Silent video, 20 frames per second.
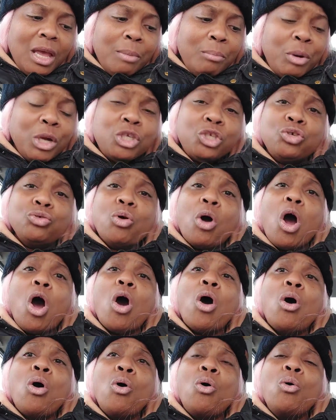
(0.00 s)
but you
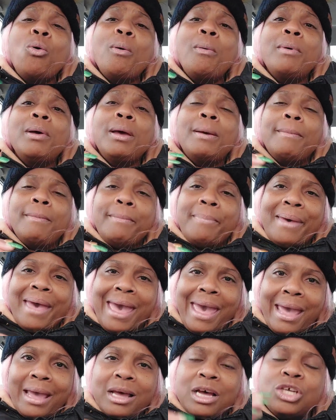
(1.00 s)
hold
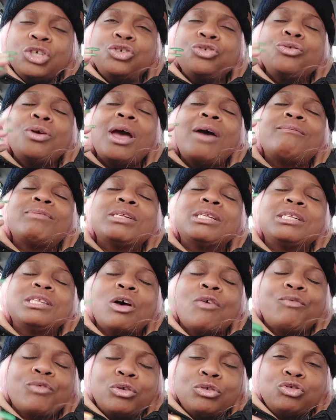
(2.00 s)
back because you have a
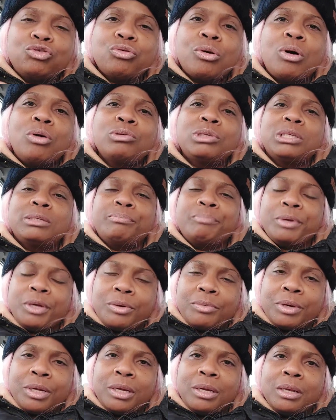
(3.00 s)
self-control
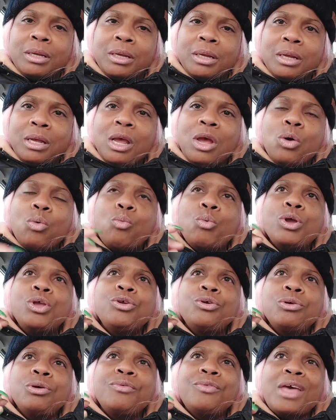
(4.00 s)
spirit. When
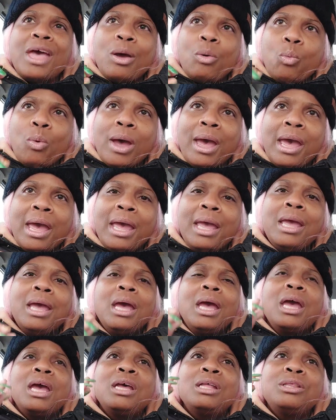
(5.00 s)
you're that way,
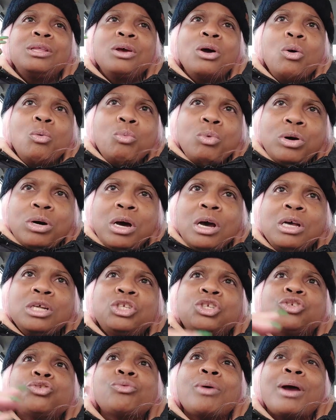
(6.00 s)
and them
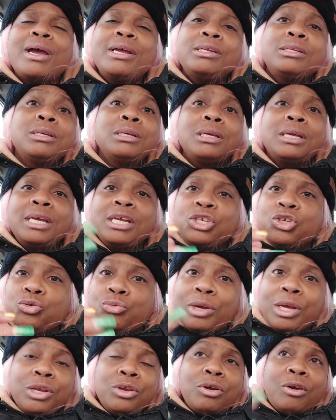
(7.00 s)
ones trying to get you
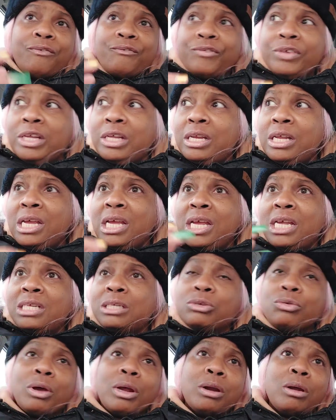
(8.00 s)
in your
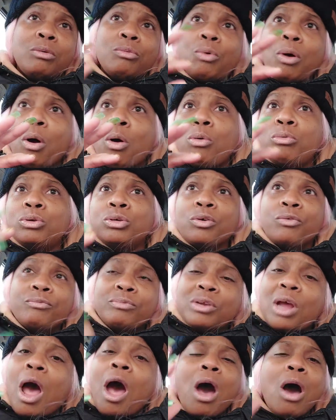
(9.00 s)
feelings, trying to hold your,
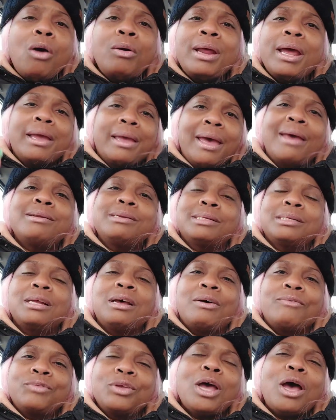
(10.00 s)
all that kind of
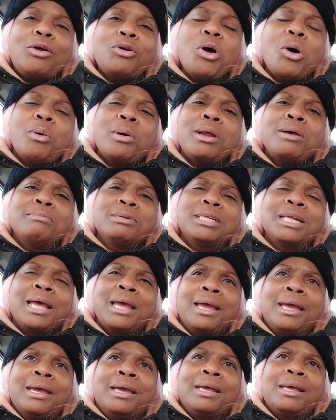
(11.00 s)
stuff, y'all know what I'm
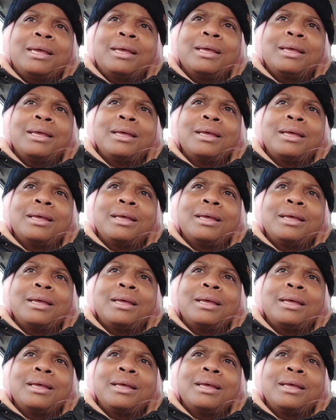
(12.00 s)
saying,